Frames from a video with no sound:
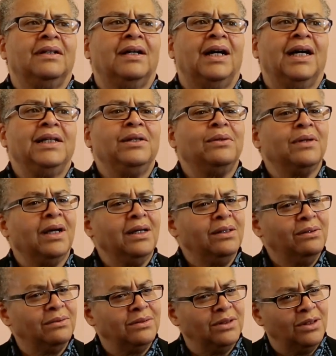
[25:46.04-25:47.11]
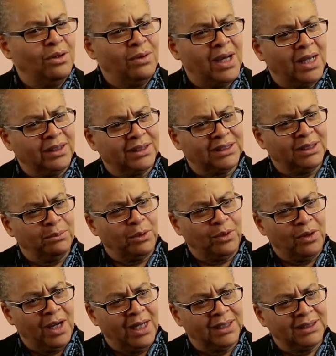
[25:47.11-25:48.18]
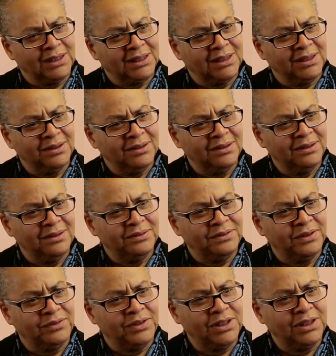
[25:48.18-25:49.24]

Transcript: I don't know how to summarize 50